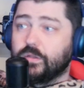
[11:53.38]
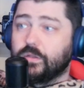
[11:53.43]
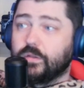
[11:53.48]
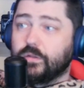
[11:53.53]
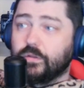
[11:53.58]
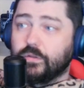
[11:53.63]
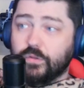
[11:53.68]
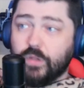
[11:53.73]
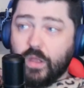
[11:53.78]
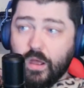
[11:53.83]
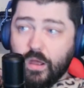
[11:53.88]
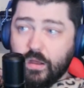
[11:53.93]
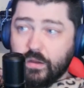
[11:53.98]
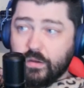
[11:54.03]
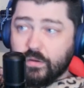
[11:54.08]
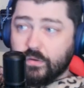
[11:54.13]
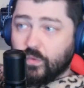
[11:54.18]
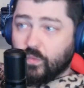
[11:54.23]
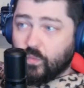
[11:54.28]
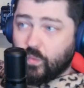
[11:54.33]

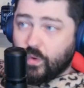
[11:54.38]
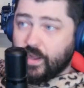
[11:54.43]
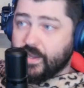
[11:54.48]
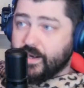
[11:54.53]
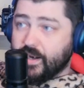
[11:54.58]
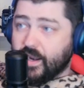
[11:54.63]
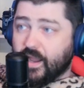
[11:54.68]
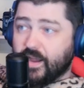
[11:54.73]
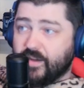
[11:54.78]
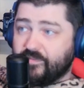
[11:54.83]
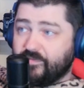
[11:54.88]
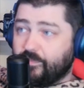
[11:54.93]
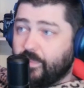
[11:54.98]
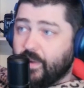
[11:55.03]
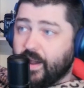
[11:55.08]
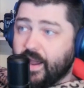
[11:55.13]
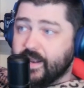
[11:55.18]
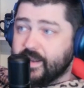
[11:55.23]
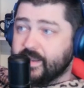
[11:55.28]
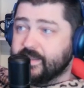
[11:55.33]
long one of
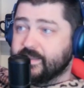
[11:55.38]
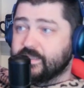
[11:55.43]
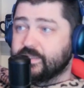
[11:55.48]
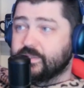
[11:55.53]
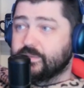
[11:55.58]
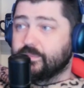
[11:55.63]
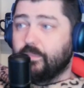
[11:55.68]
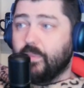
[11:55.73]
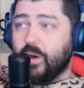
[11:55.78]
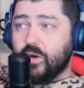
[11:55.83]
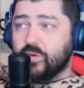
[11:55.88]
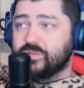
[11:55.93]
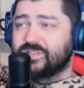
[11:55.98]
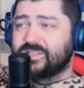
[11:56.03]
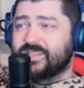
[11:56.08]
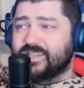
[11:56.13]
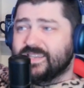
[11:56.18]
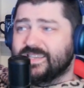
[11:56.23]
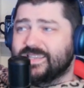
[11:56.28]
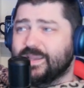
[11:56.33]
Biden's most
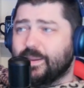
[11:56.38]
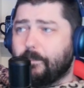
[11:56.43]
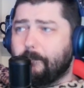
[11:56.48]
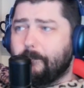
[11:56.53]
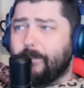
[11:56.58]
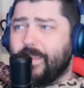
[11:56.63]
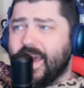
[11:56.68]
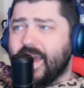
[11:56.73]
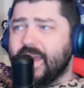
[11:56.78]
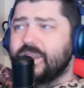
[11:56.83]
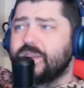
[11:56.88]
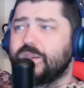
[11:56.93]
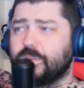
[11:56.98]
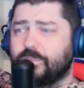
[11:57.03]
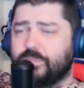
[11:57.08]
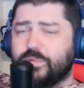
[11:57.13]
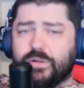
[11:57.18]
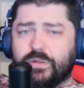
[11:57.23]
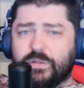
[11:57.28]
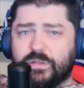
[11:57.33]

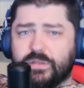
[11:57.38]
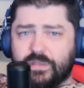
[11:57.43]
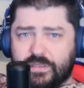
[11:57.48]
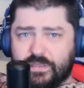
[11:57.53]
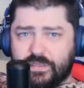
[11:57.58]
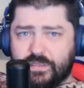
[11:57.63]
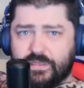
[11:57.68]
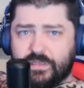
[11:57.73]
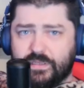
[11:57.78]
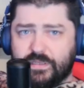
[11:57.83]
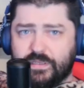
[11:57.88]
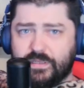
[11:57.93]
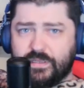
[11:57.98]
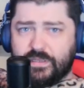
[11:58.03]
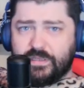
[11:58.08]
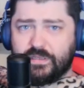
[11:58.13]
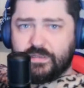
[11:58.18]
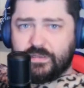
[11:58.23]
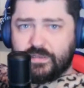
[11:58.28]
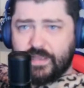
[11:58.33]
dependable
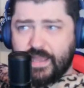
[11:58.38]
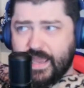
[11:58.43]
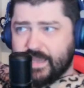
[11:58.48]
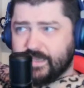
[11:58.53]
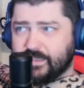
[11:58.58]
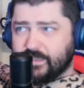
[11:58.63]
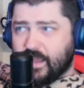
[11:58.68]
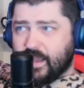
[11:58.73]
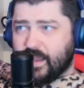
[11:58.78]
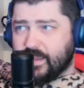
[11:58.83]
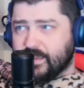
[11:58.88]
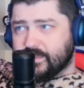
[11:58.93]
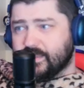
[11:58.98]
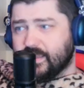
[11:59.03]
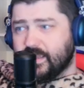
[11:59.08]
allies.